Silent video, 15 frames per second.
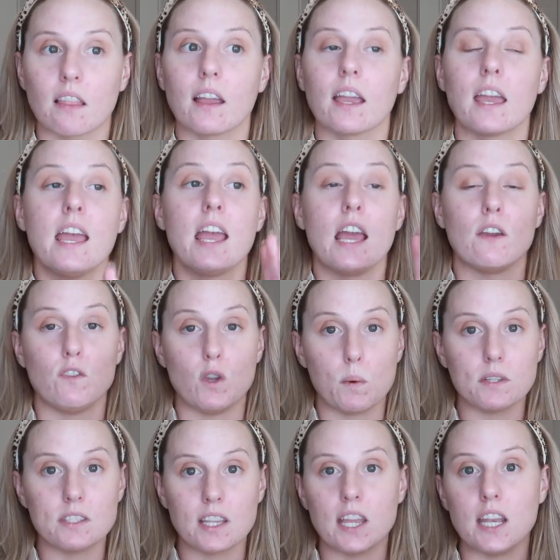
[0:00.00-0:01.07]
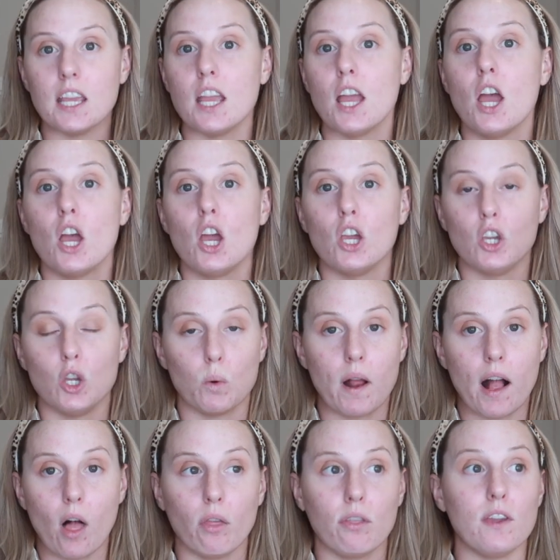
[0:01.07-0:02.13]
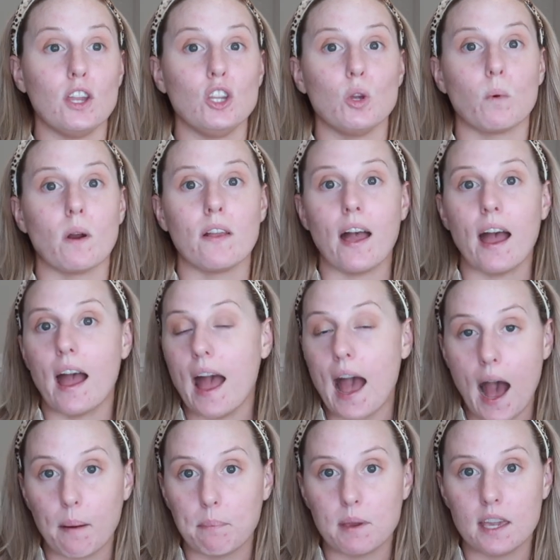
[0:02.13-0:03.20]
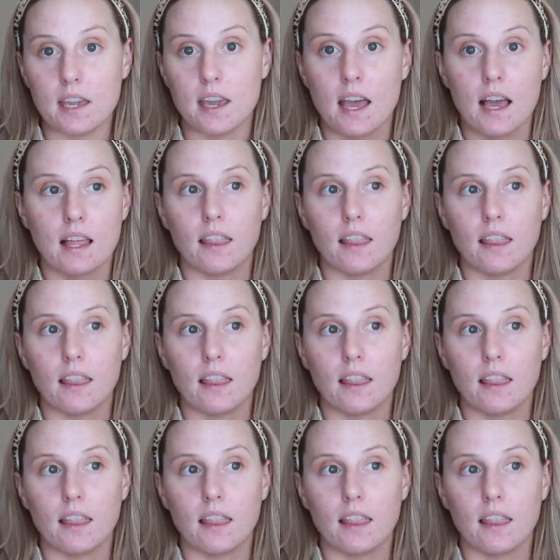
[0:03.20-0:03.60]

Like if you were skinny, you were healthy and you were happy.